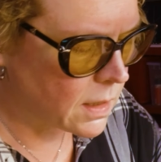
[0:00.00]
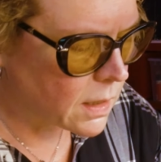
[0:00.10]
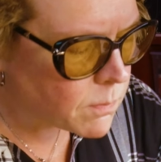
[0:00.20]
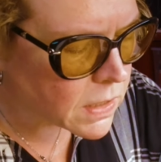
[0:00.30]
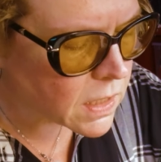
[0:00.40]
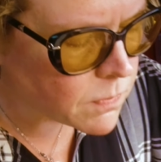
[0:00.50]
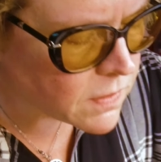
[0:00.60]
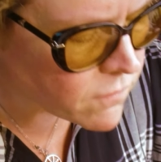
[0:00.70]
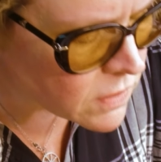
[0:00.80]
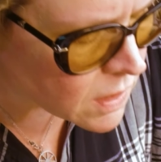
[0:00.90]
I got to pick up
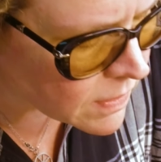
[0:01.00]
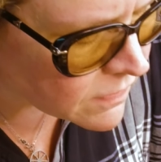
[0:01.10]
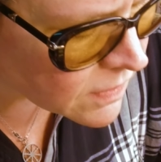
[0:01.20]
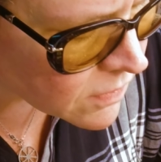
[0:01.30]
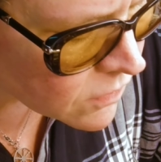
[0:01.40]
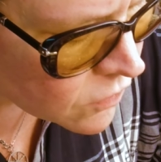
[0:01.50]
every time I see a